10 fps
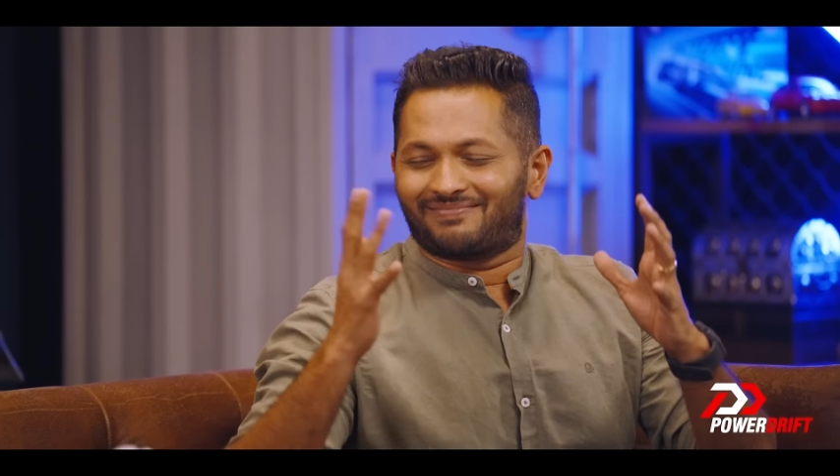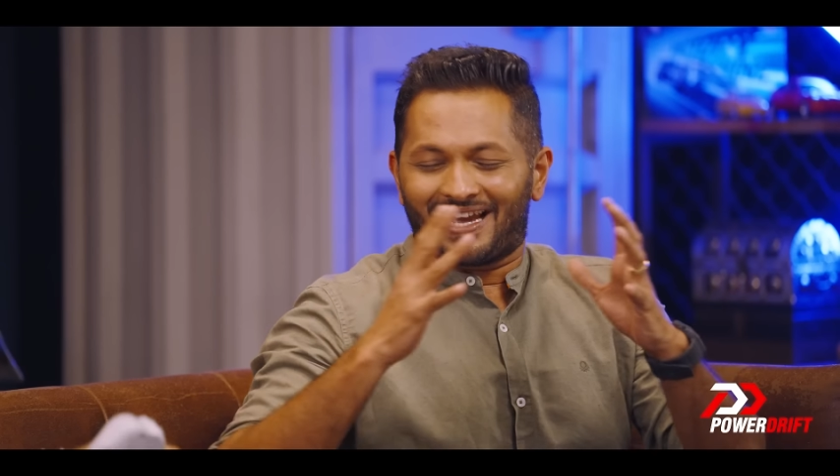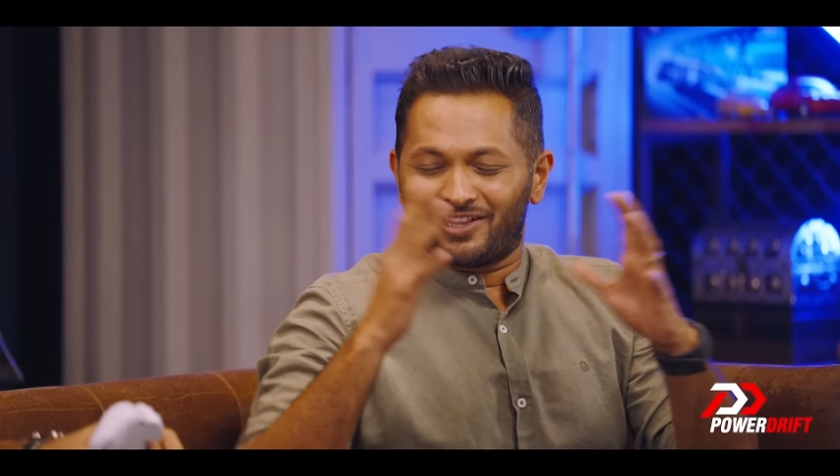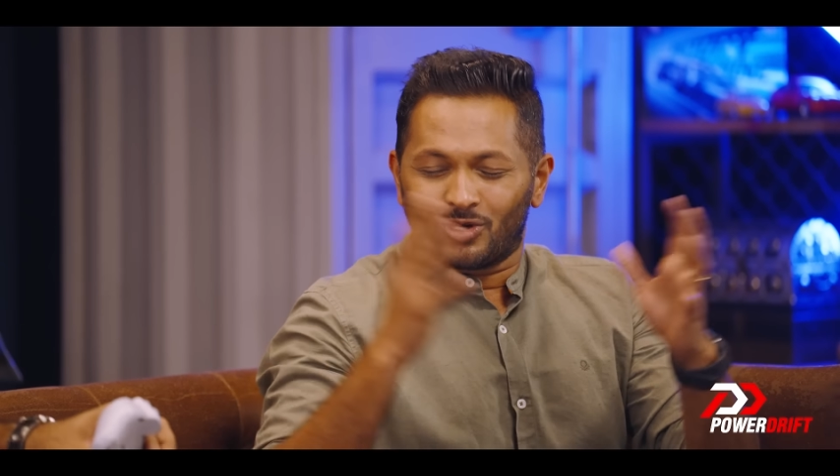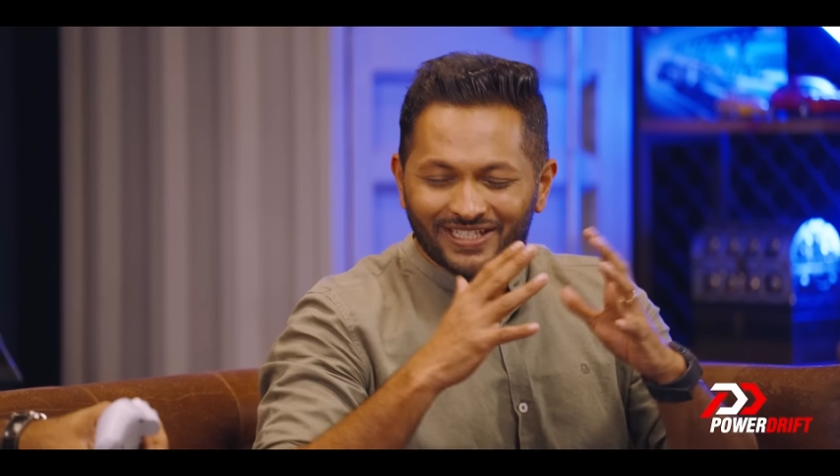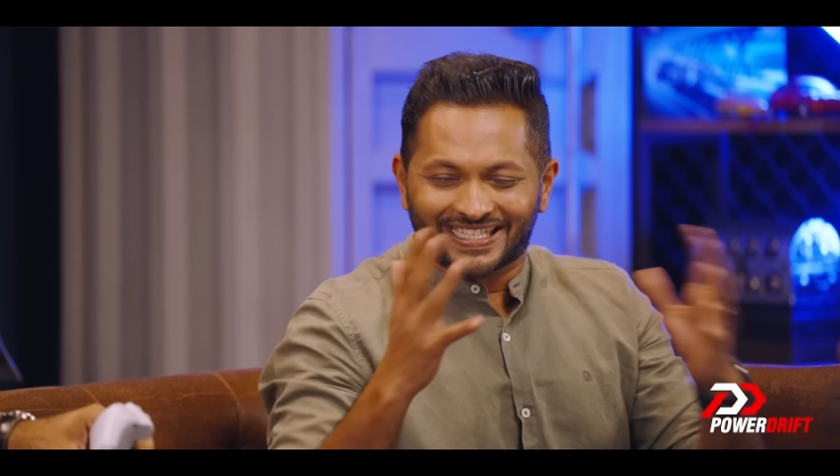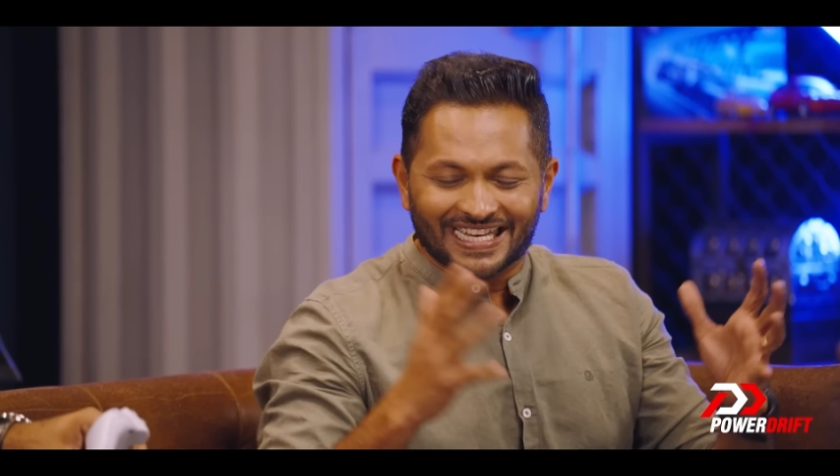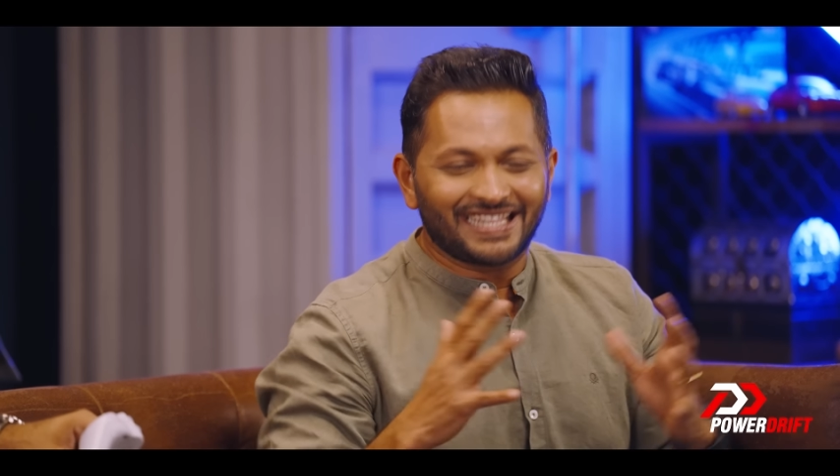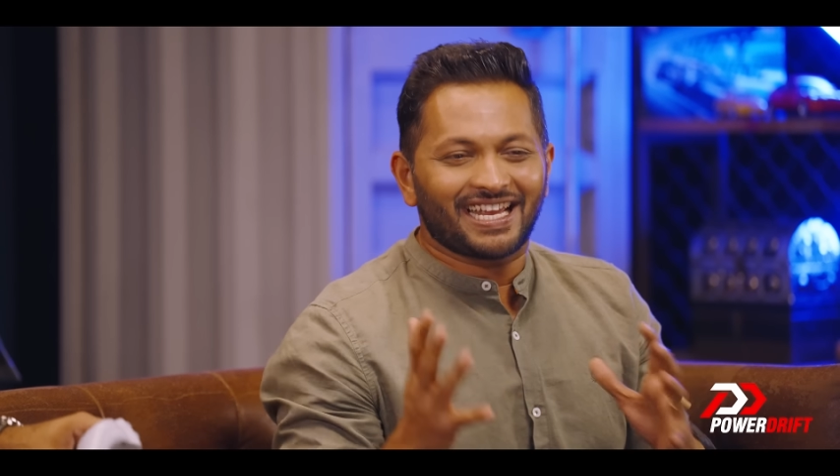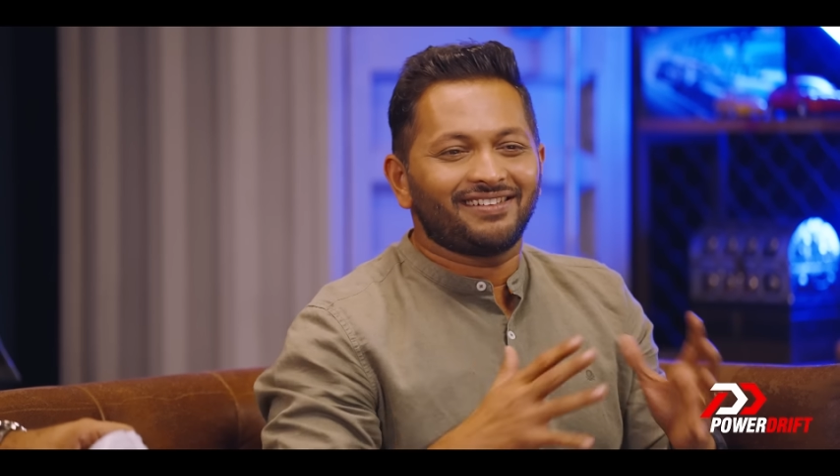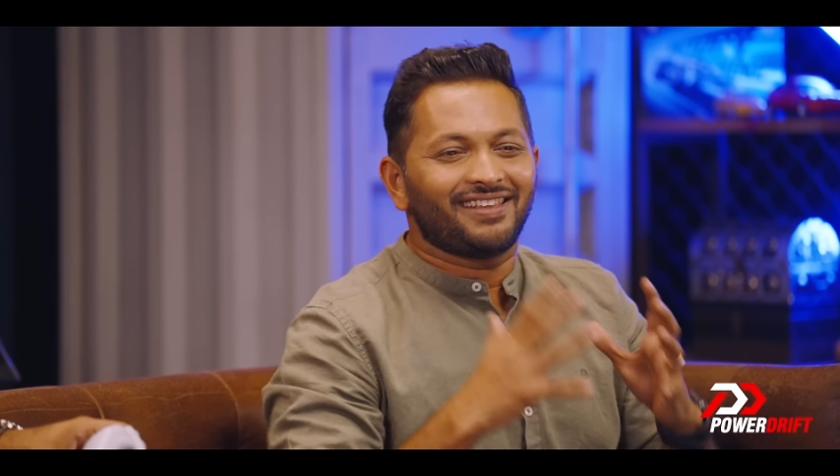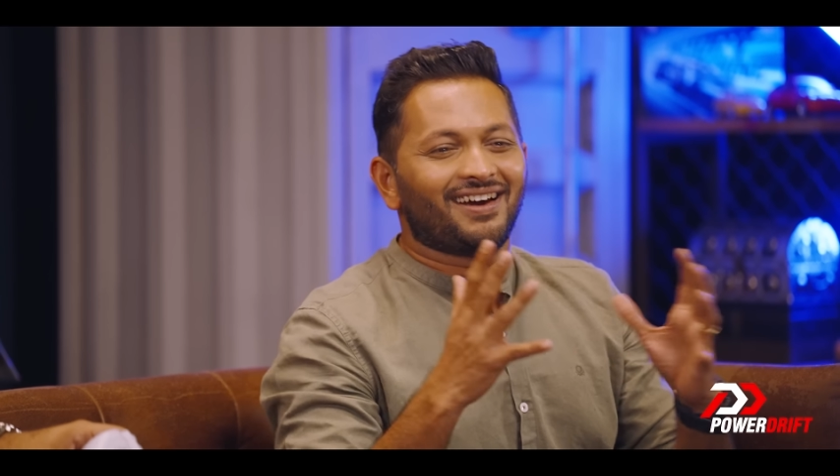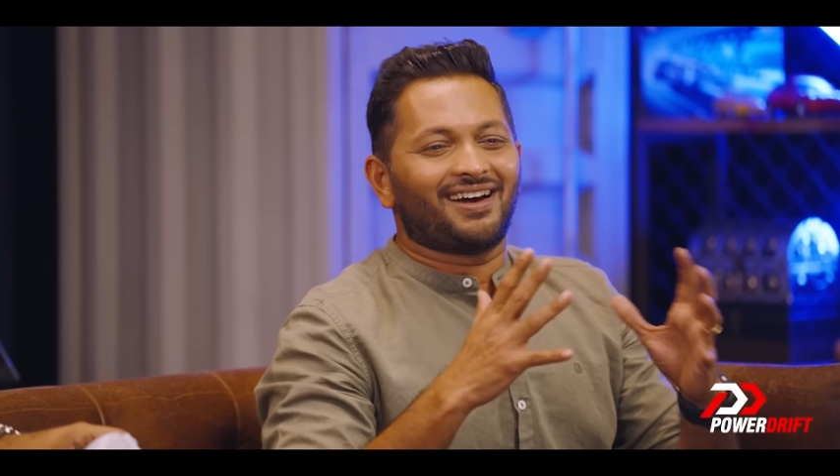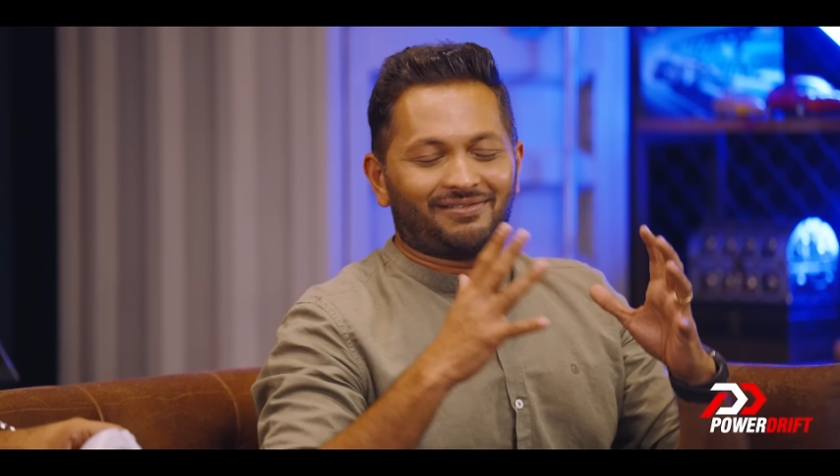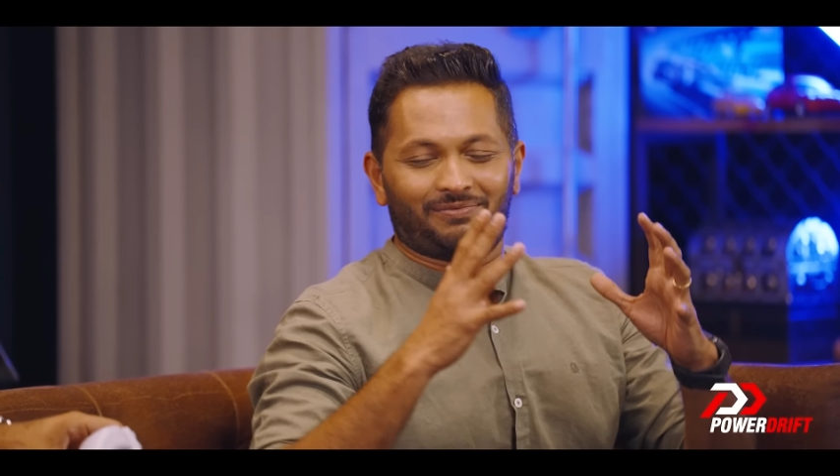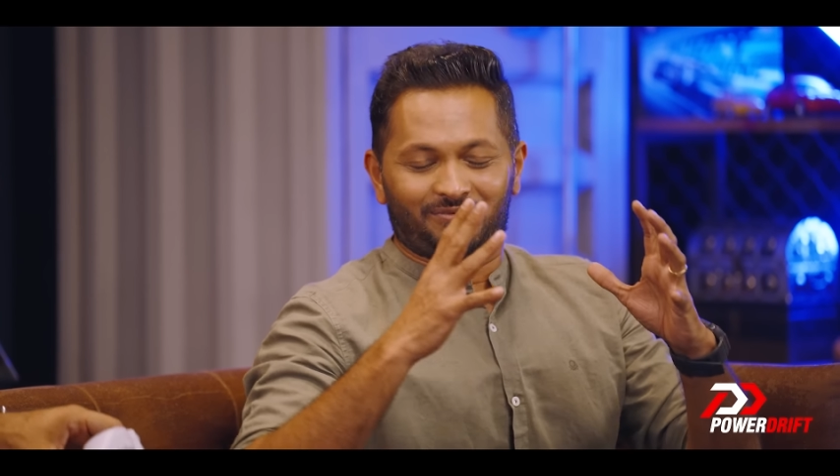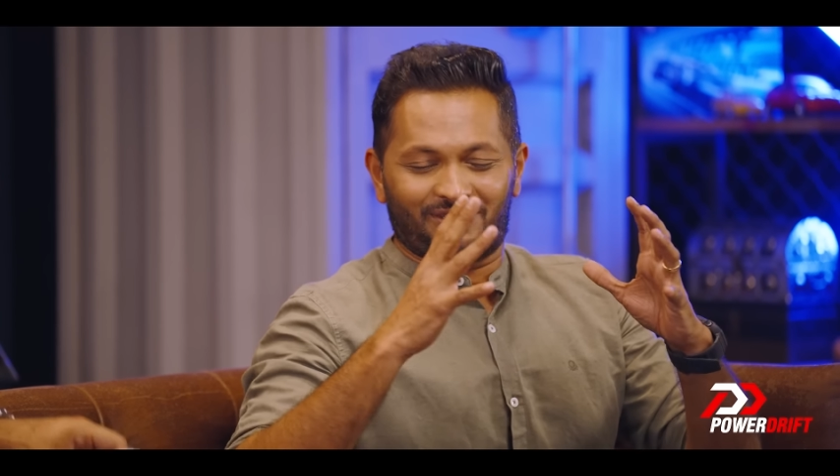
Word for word: they are not just saying that they are